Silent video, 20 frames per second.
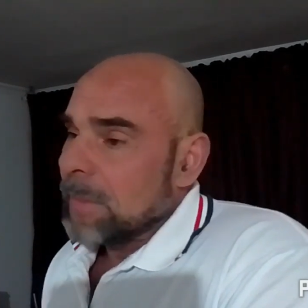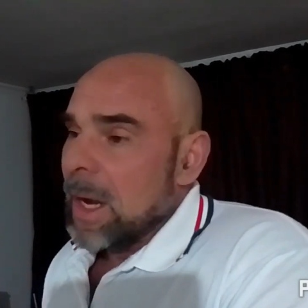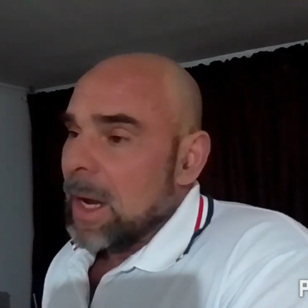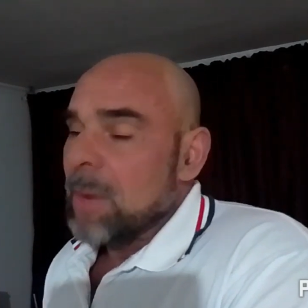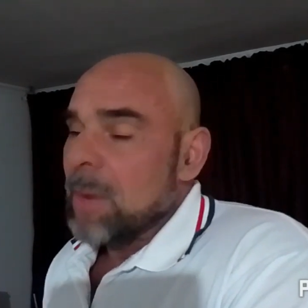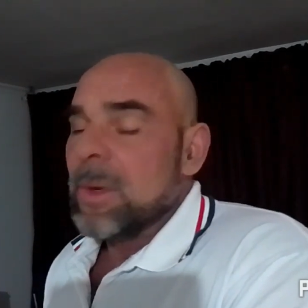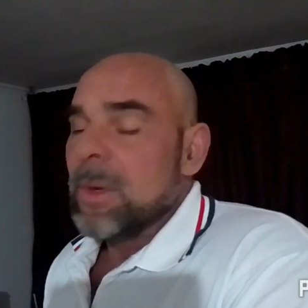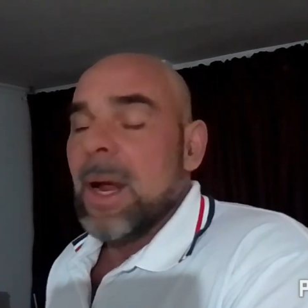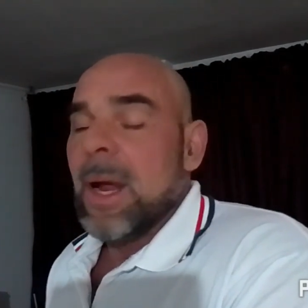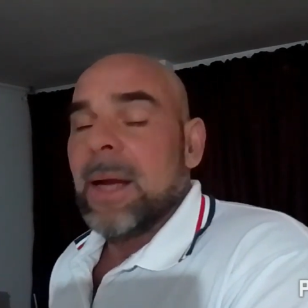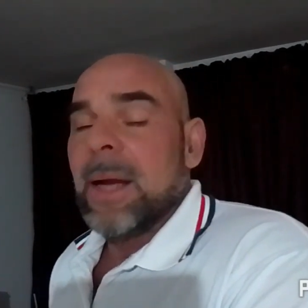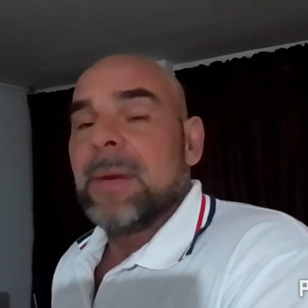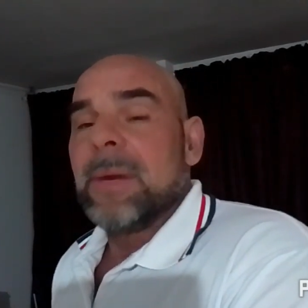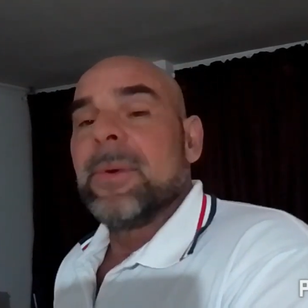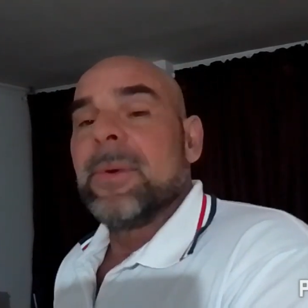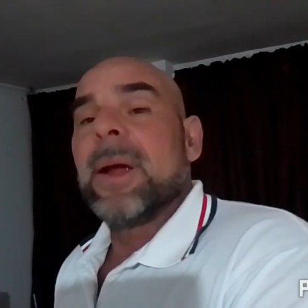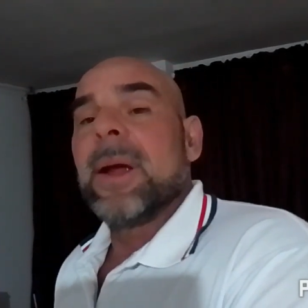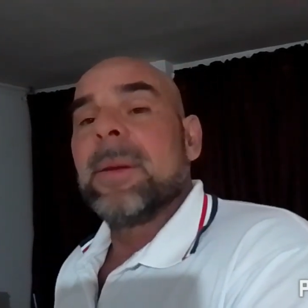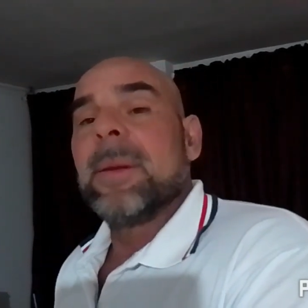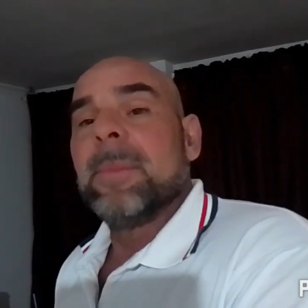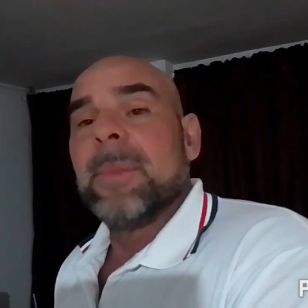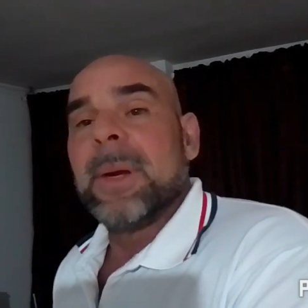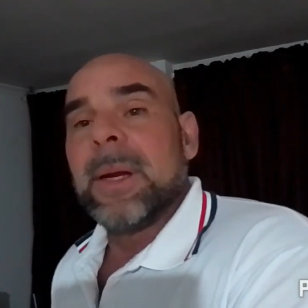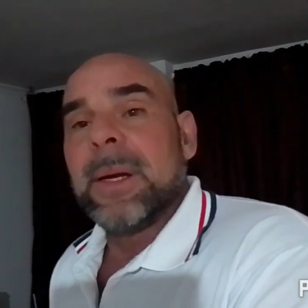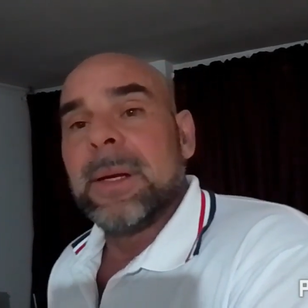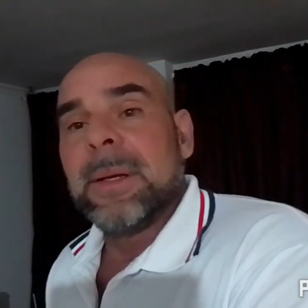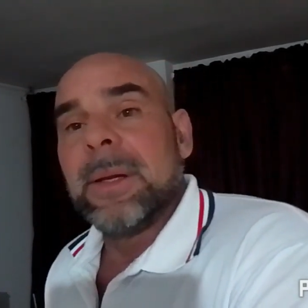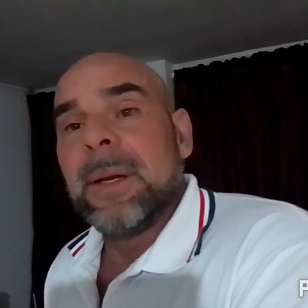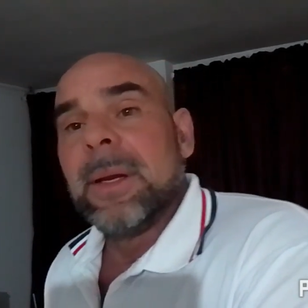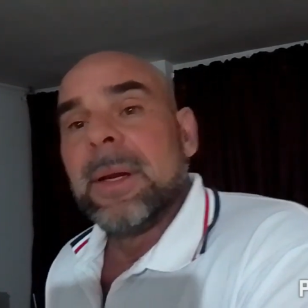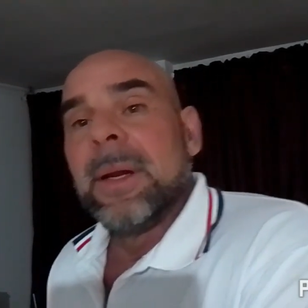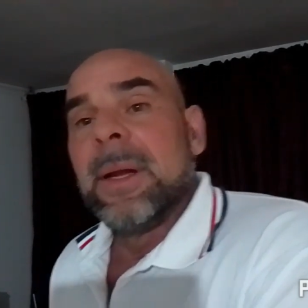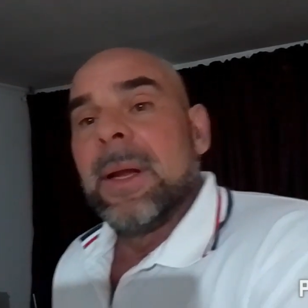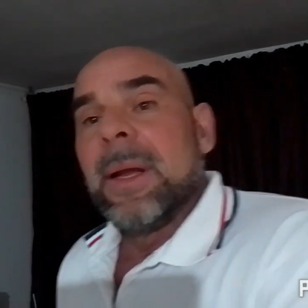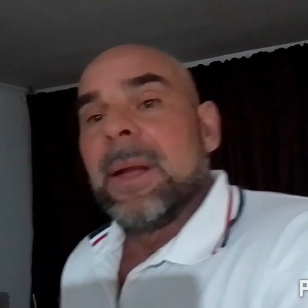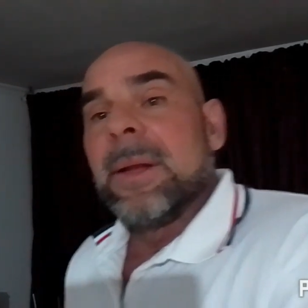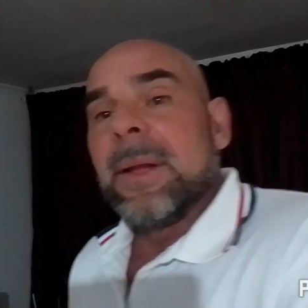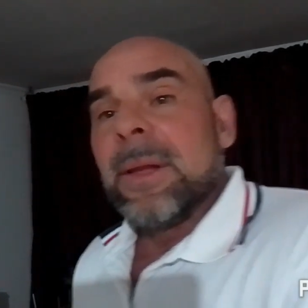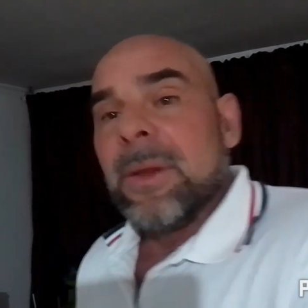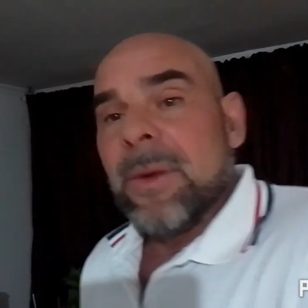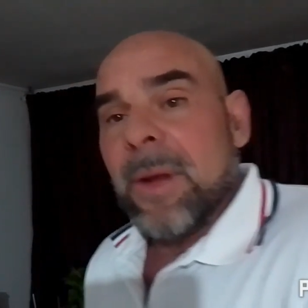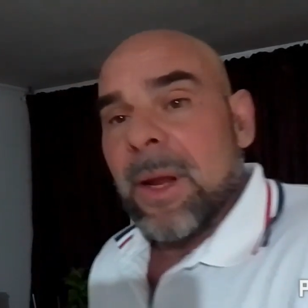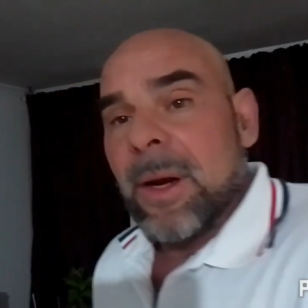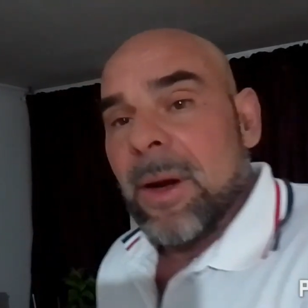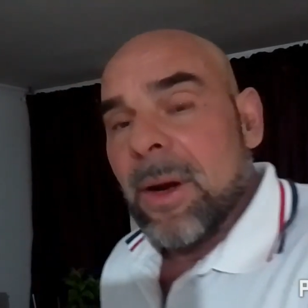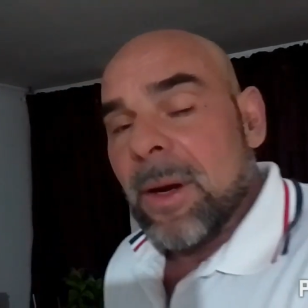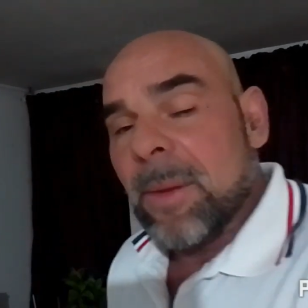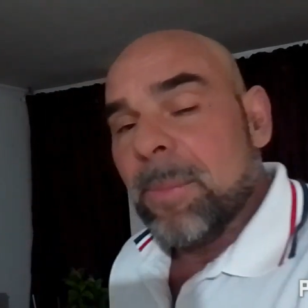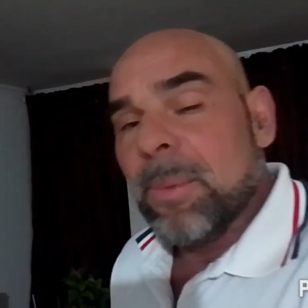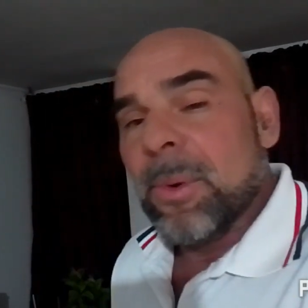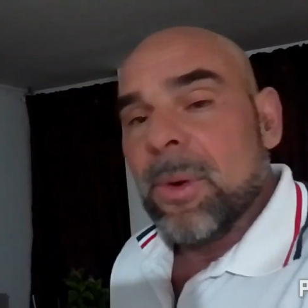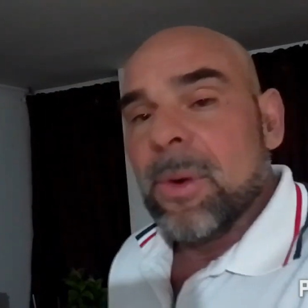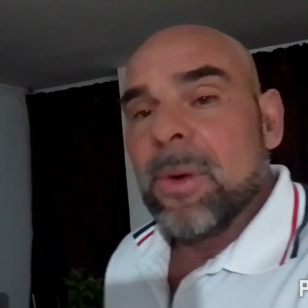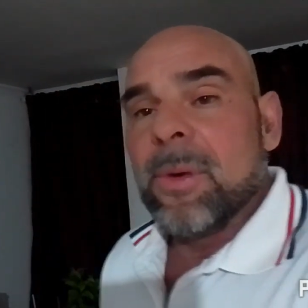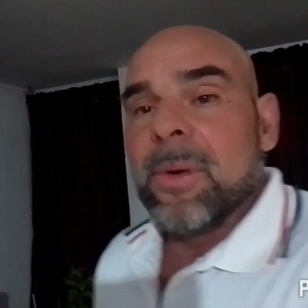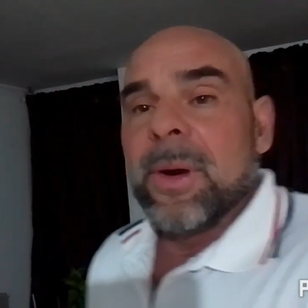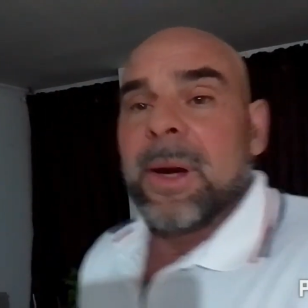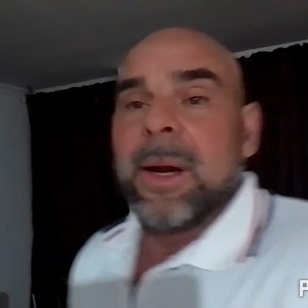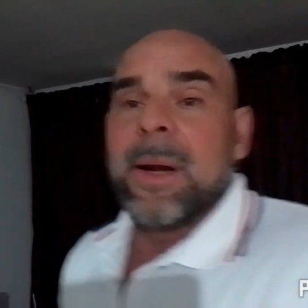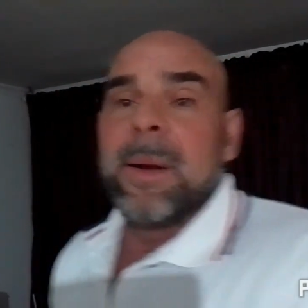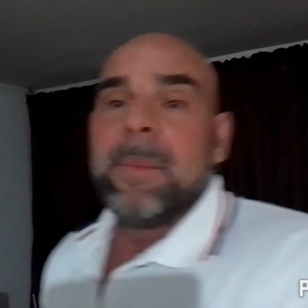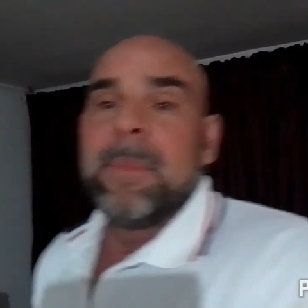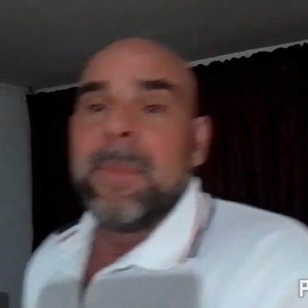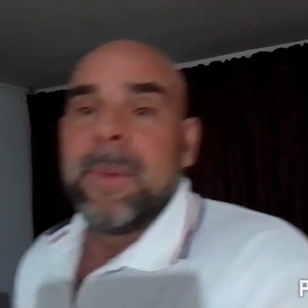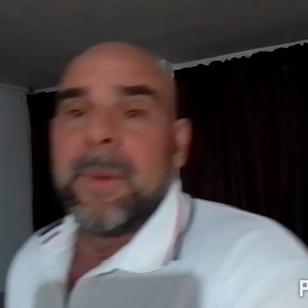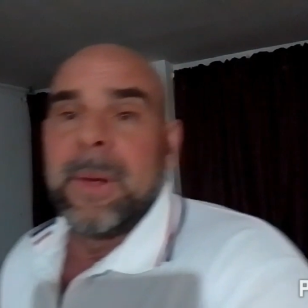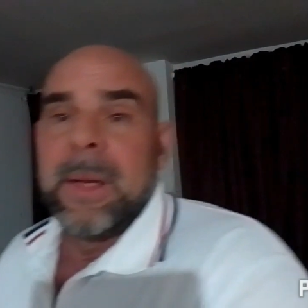I would highly recommend that you get on a program